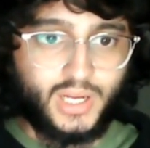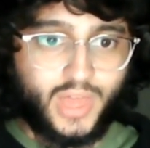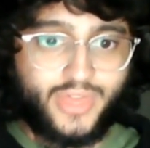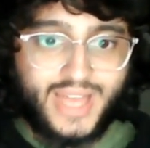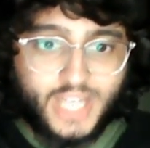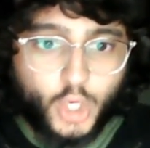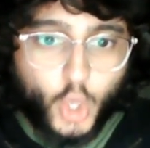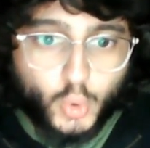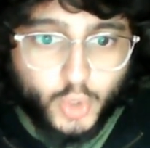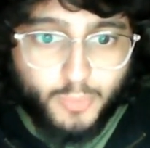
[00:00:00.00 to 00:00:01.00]
There's a
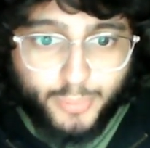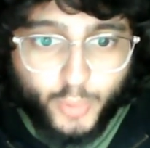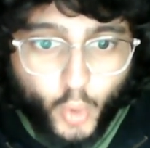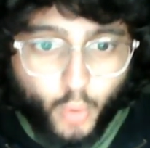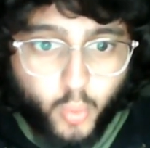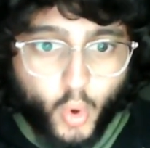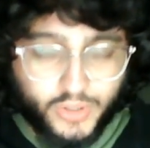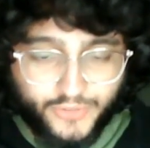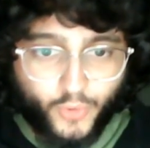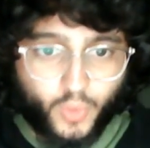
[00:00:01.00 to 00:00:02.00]
Golden Boot
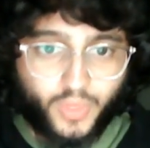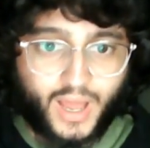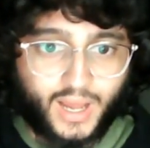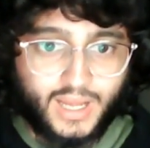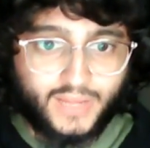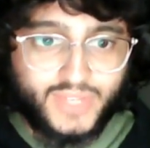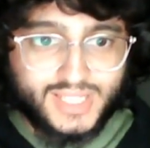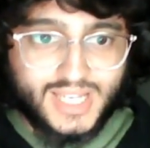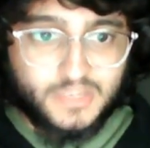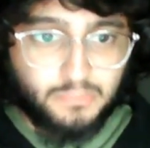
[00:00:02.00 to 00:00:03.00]
award for that.
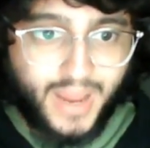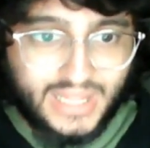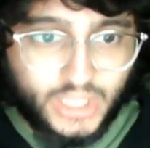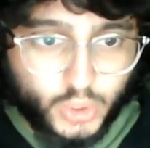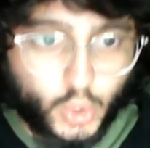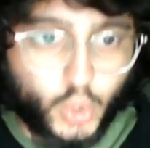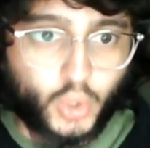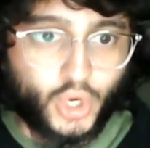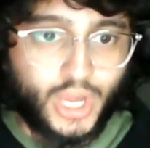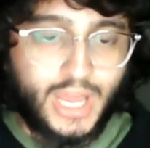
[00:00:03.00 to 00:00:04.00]
This is Ballon d'Or.